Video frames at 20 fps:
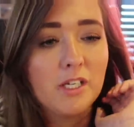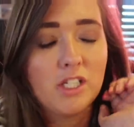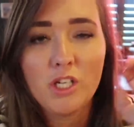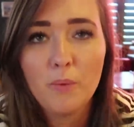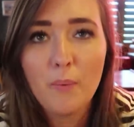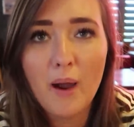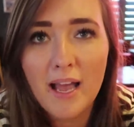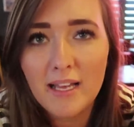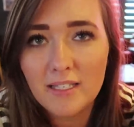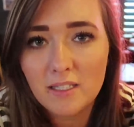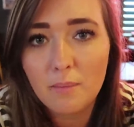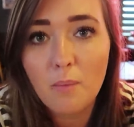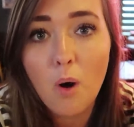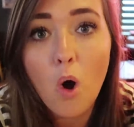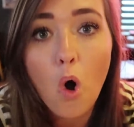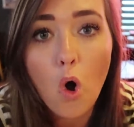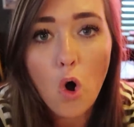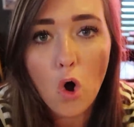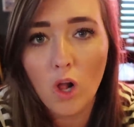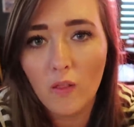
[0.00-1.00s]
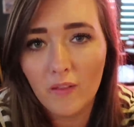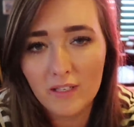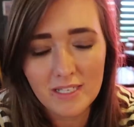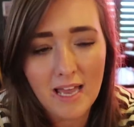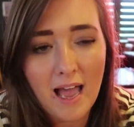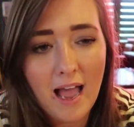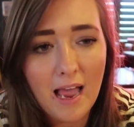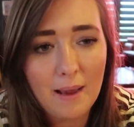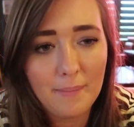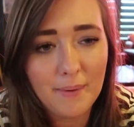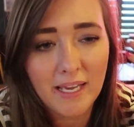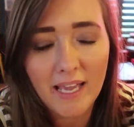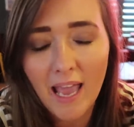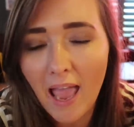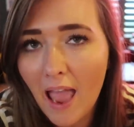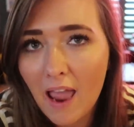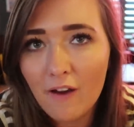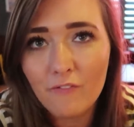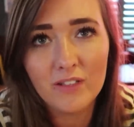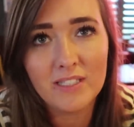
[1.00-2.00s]
She wears them all the time, like
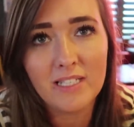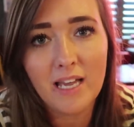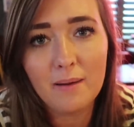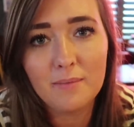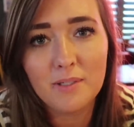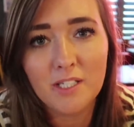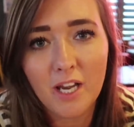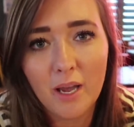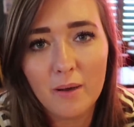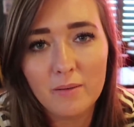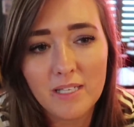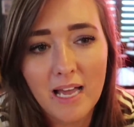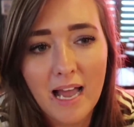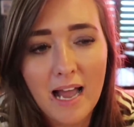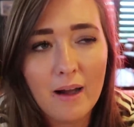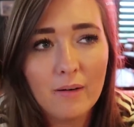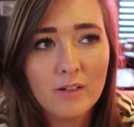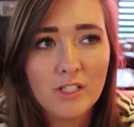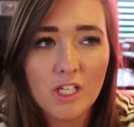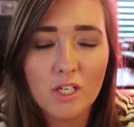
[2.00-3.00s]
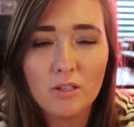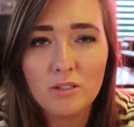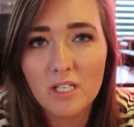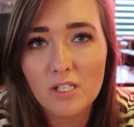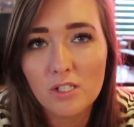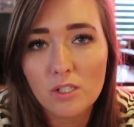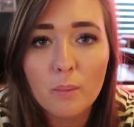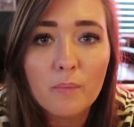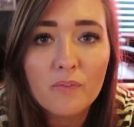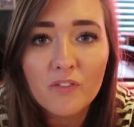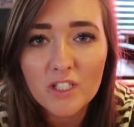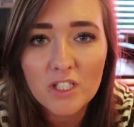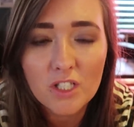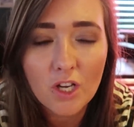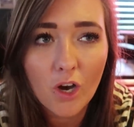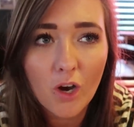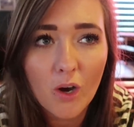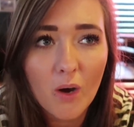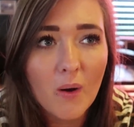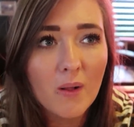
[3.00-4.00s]
every time she goes out, she uses some for
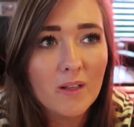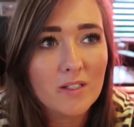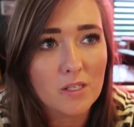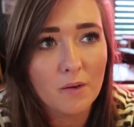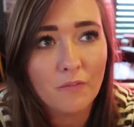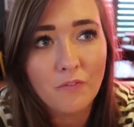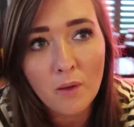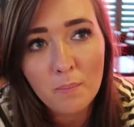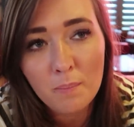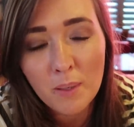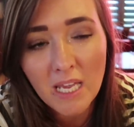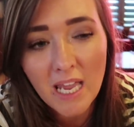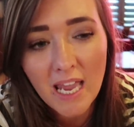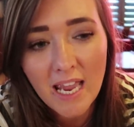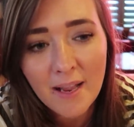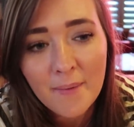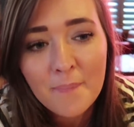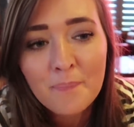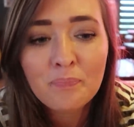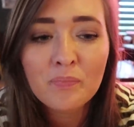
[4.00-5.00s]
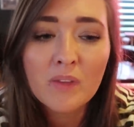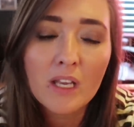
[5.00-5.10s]
school, some for PE,